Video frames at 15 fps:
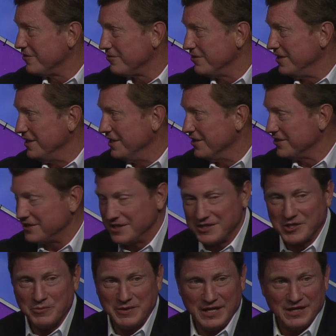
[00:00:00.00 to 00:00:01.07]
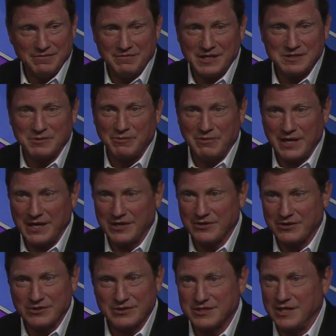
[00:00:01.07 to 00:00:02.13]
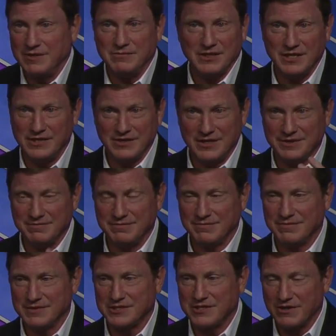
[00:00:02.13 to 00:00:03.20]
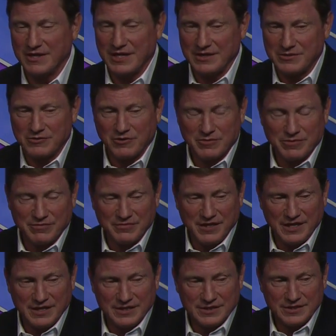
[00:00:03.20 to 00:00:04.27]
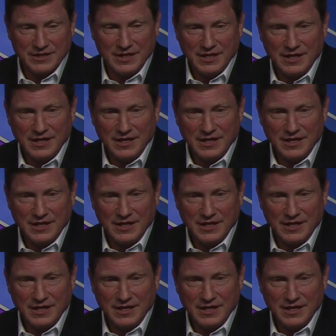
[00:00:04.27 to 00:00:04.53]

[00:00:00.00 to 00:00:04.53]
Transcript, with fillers: three years and then go mm-hmm. be an investment banker or something. You know, I started out in corporate finance.